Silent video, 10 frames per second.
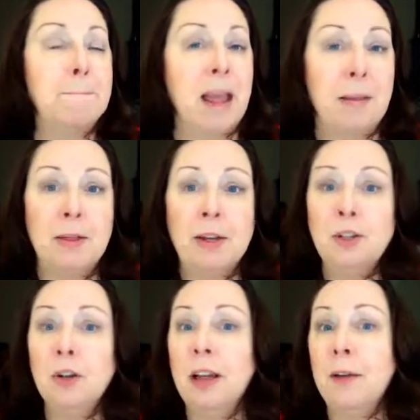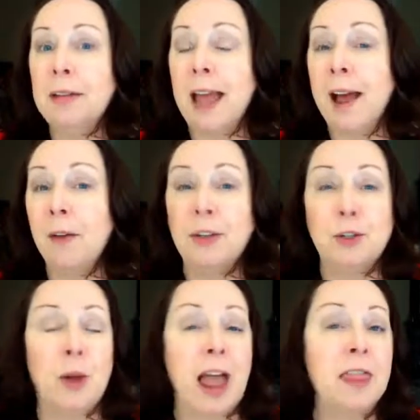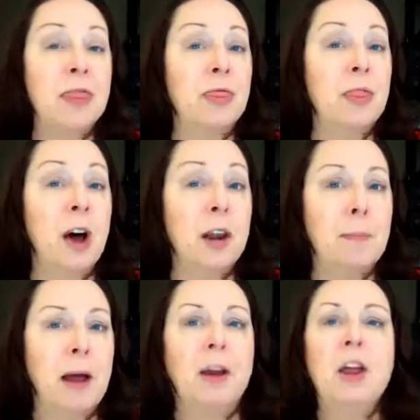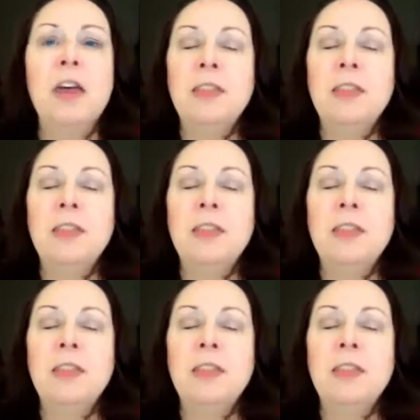maybe that you left out, that you hadn't thought about,